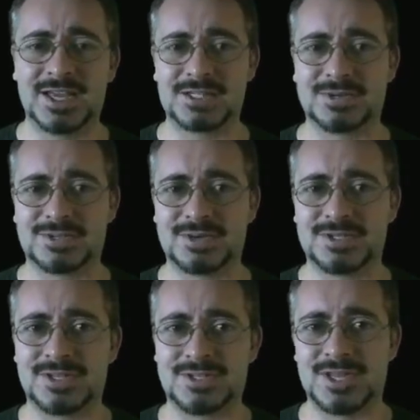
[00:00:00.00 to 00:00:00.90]
Xbox
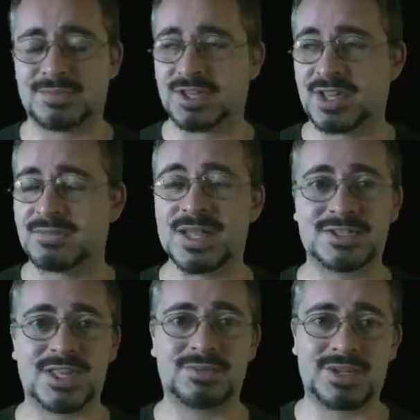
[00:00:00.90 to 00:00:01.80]
360, and within
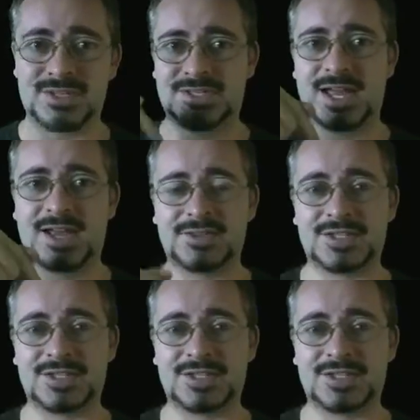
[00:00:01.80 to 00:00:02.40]
months that went south,